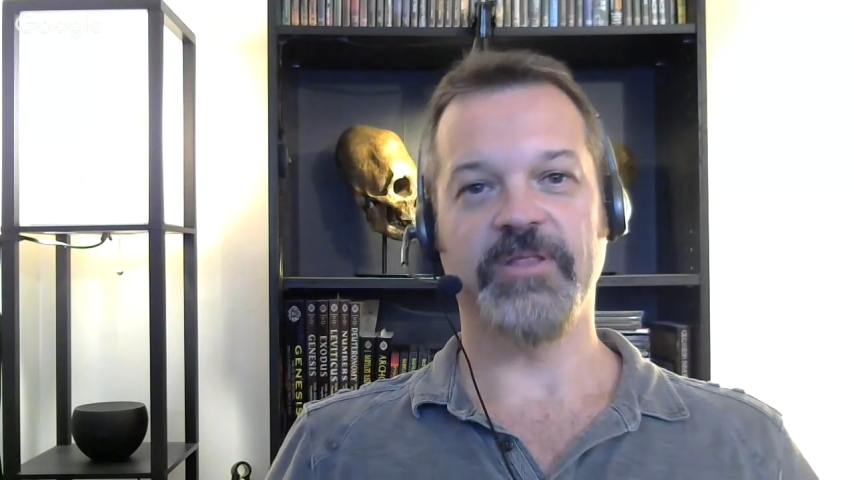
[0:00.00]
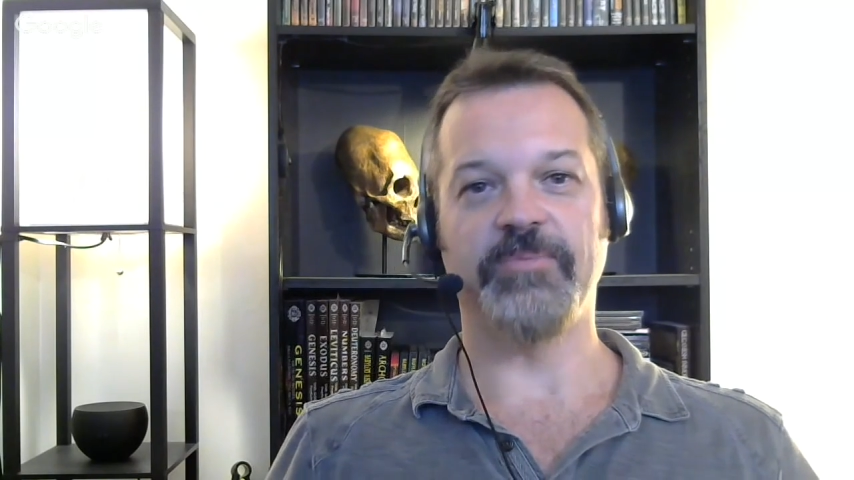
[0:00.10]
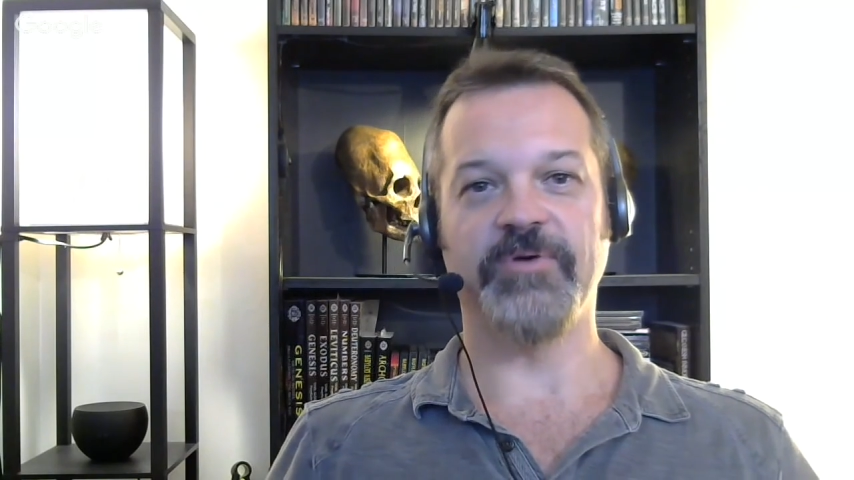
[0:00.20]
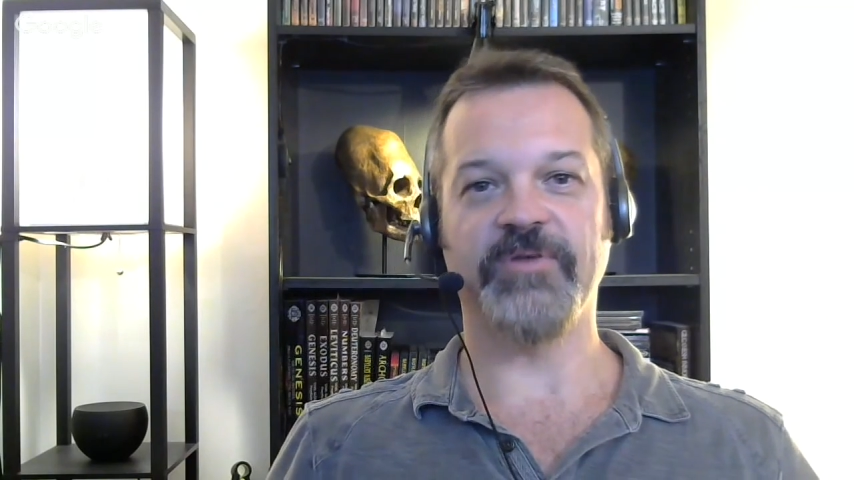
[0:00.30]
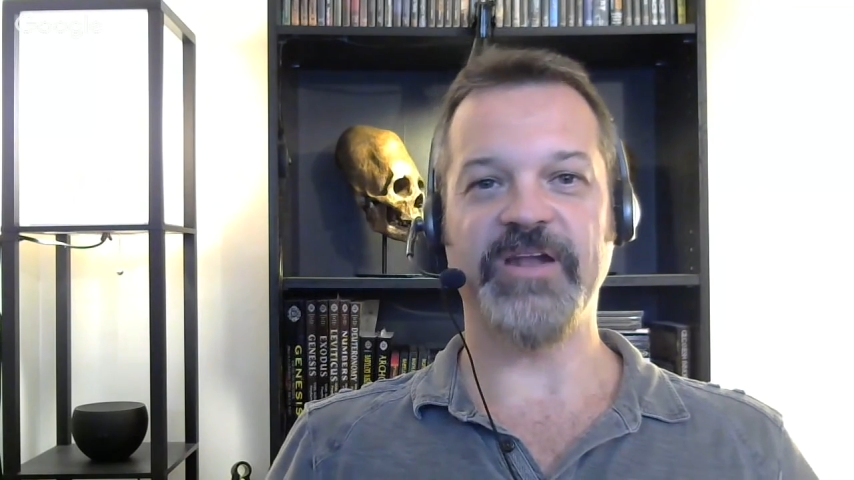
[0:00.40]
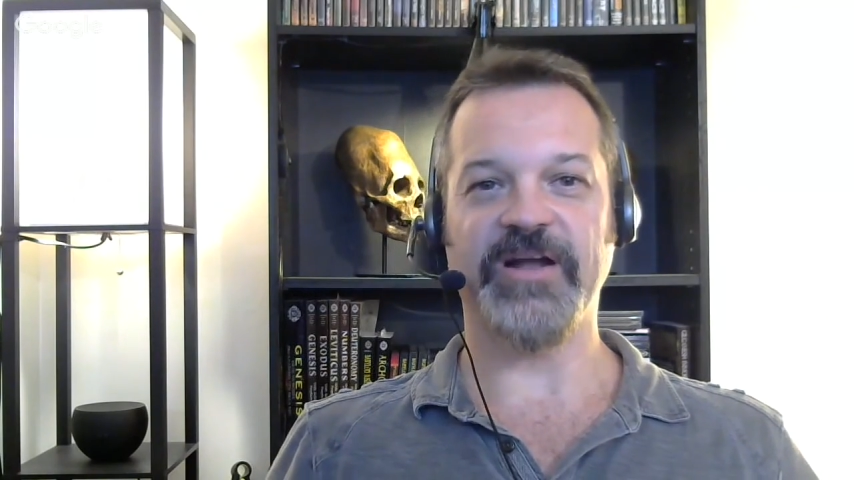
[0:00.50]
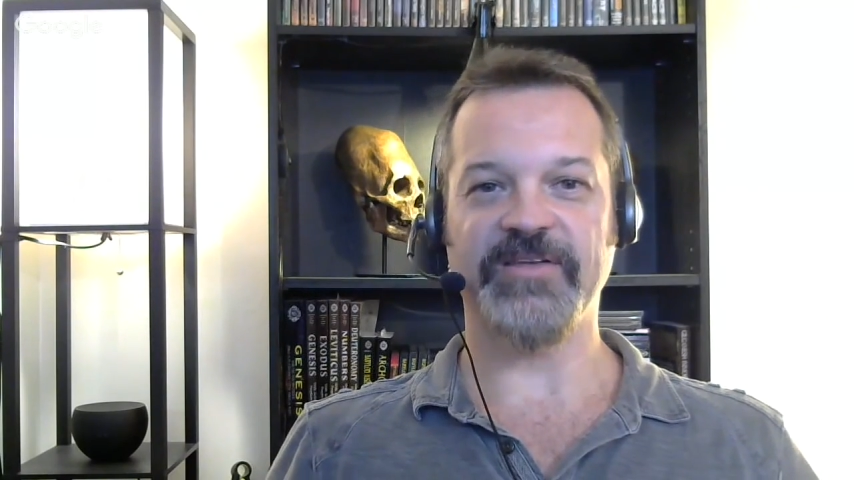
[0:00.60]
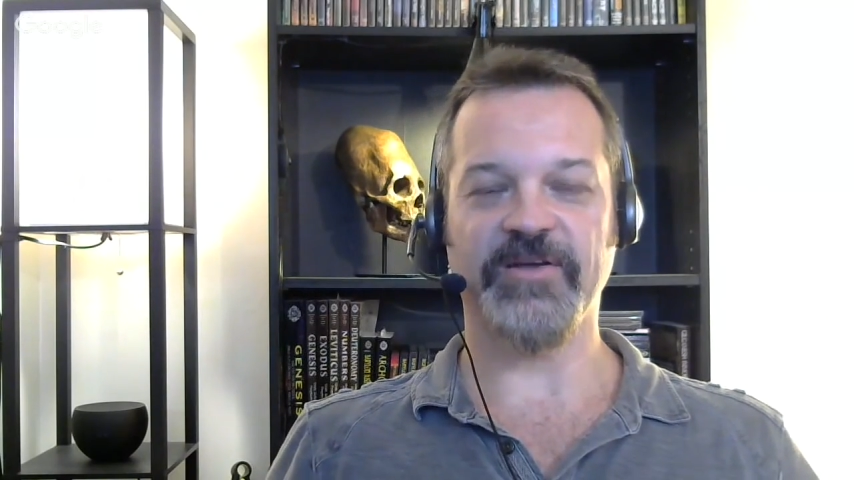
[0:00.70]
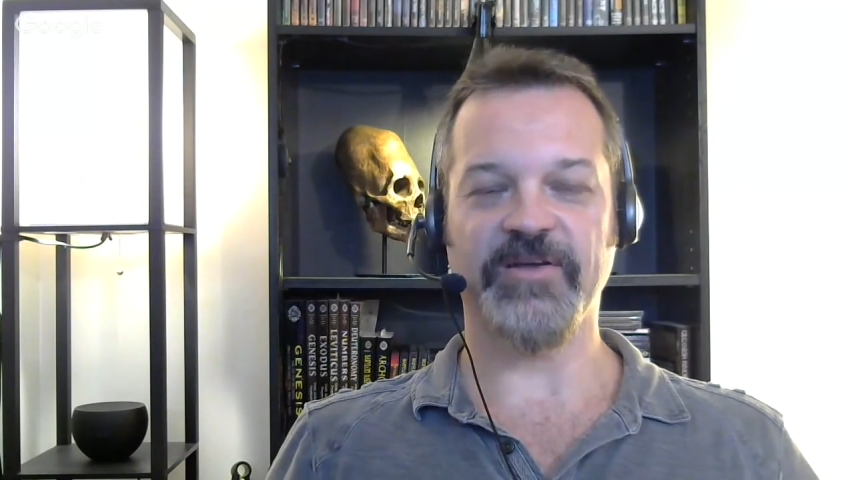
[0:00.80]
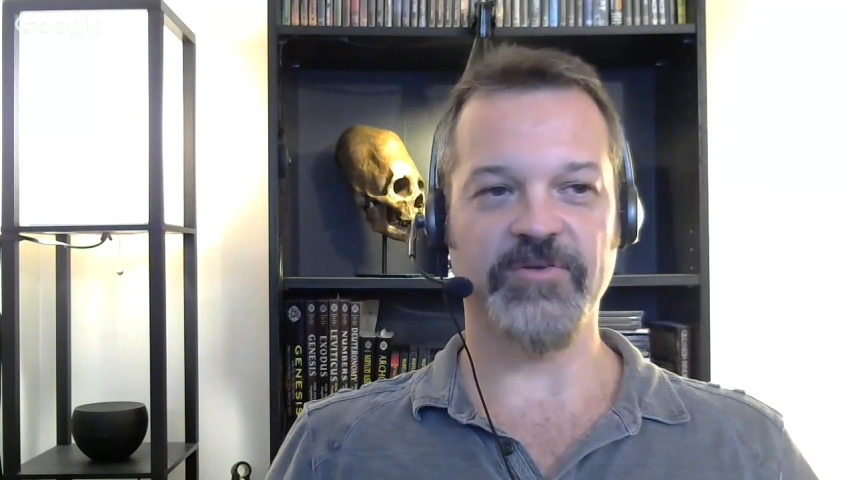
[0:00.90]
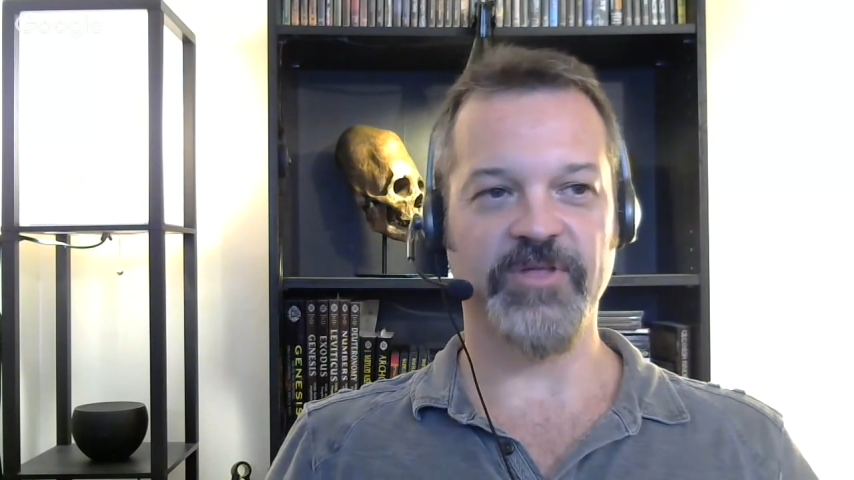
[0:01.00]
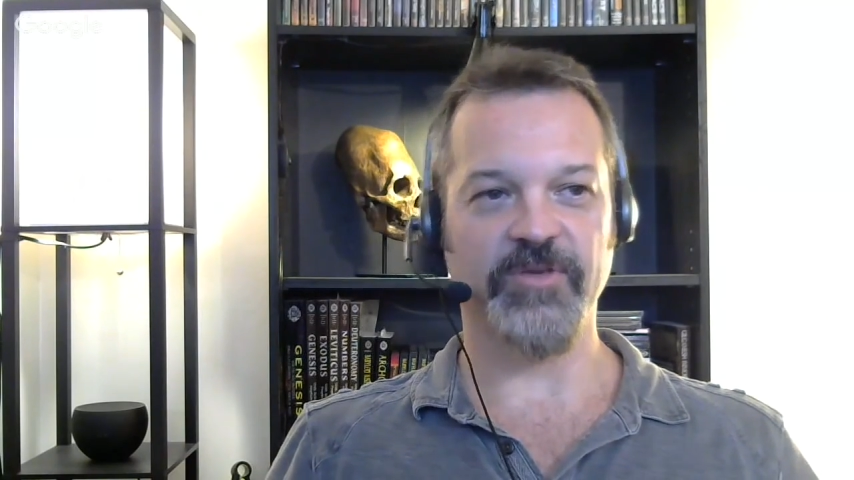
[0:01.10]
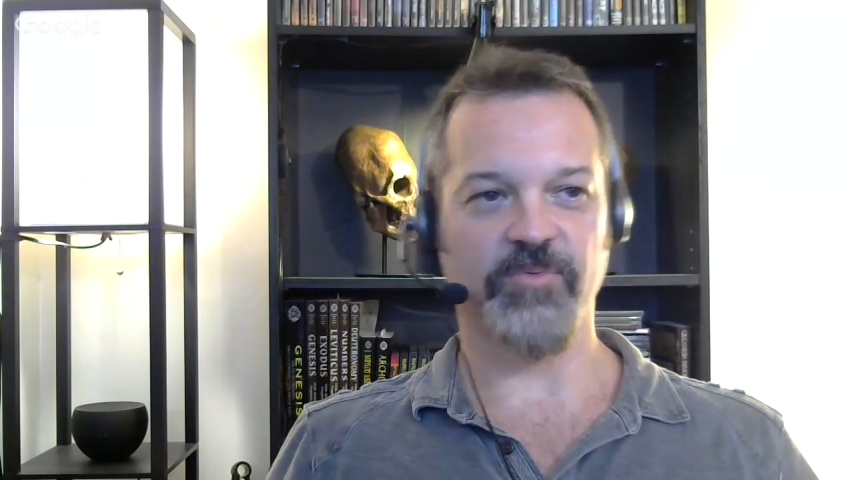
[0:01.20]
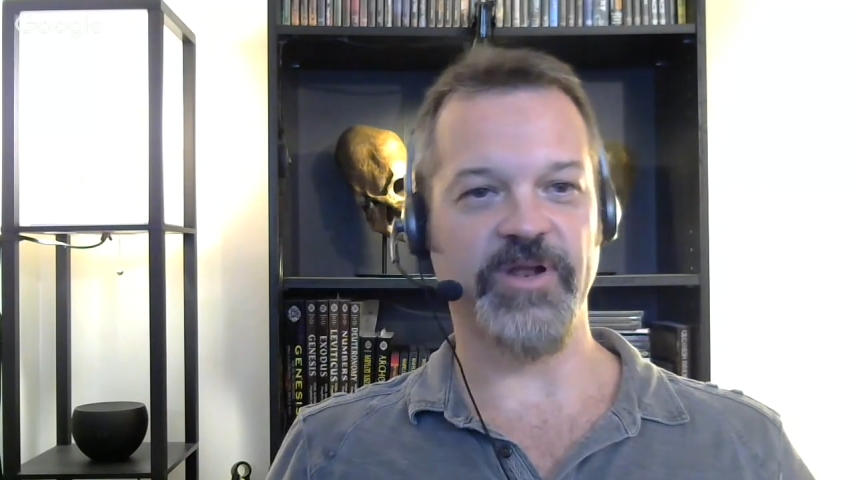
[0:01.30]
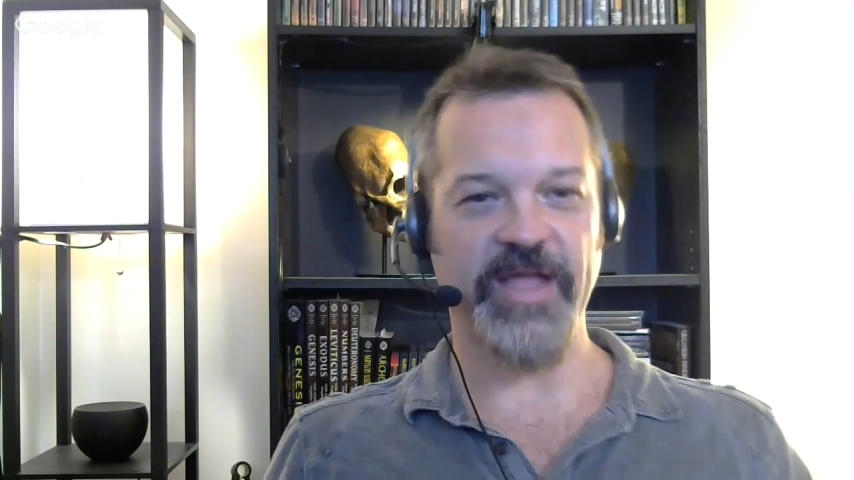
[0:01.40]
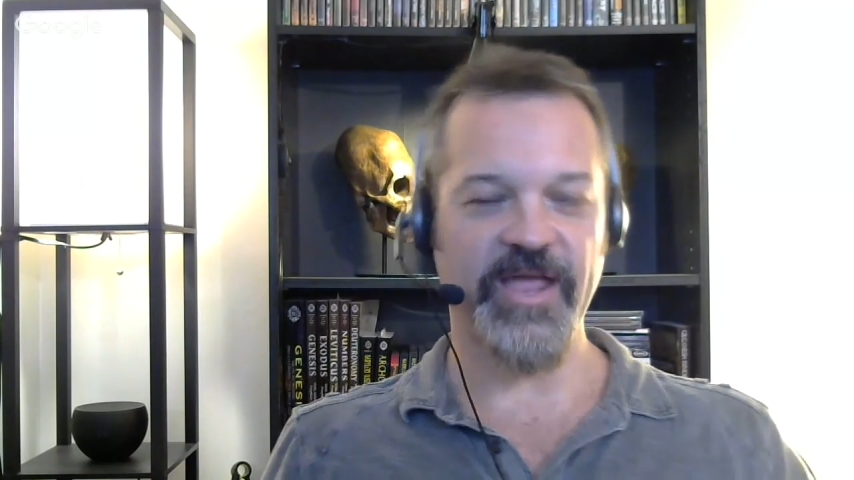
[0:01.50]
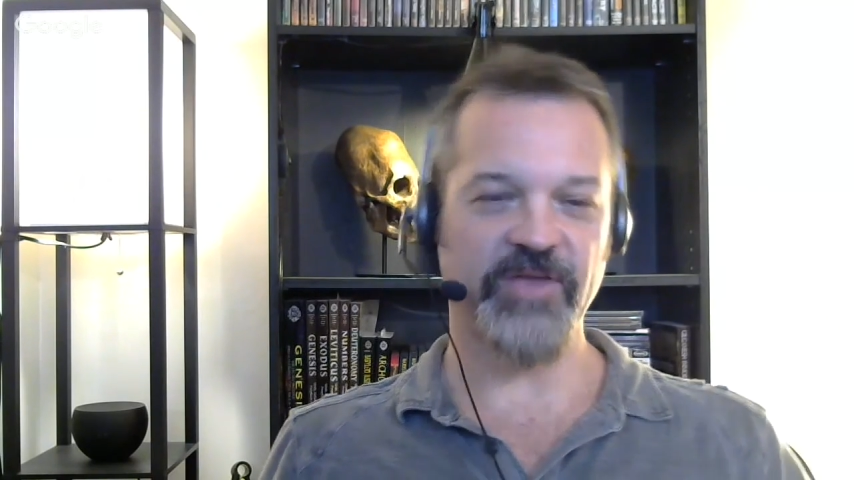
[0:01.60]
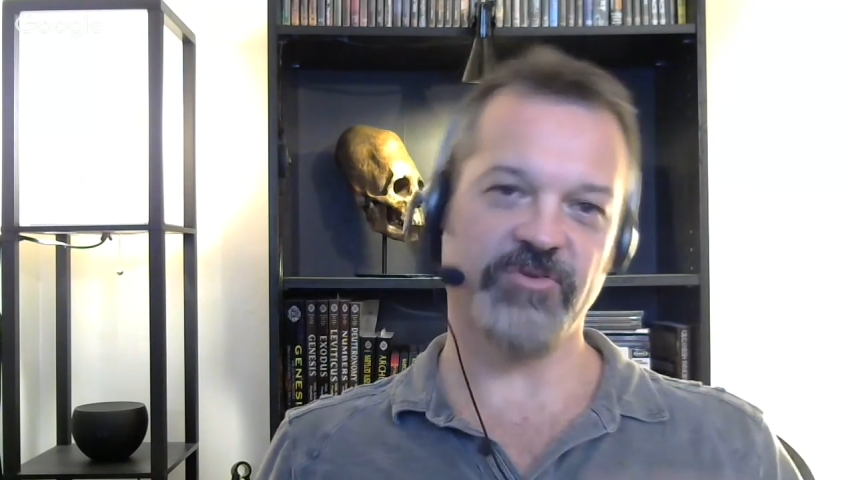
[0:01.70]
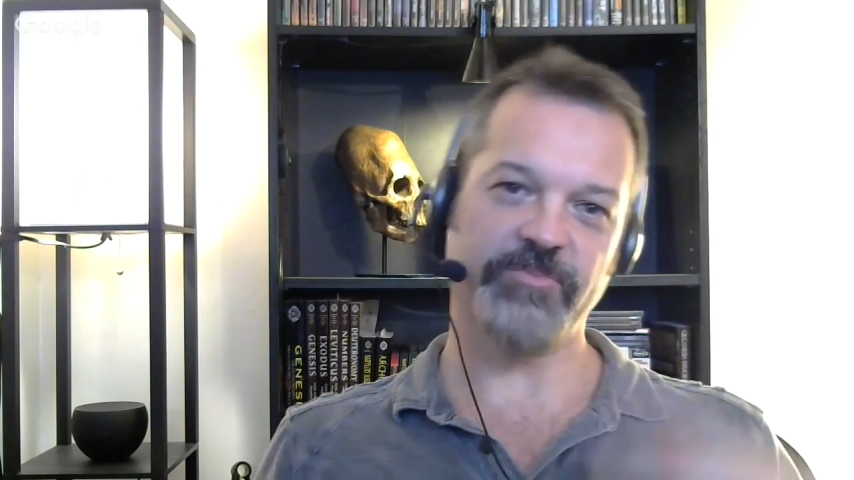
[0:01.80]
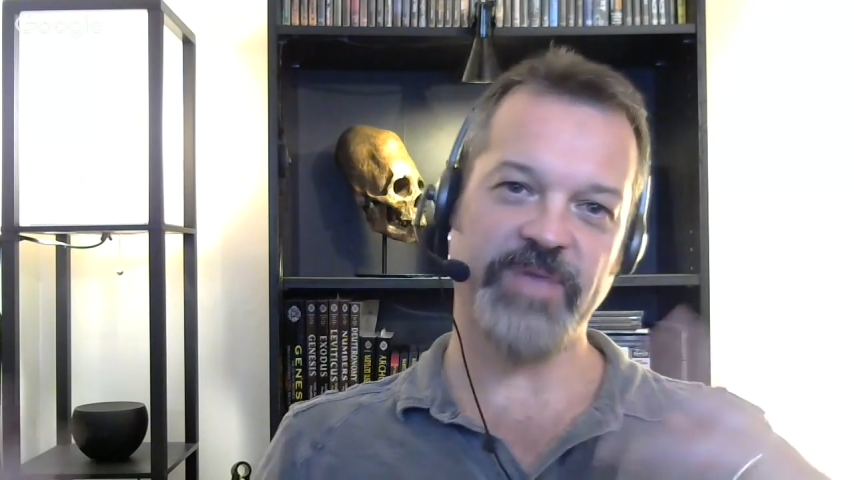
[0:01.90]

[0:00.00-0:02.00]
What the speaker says: The Book of Enoch tells you that when an angel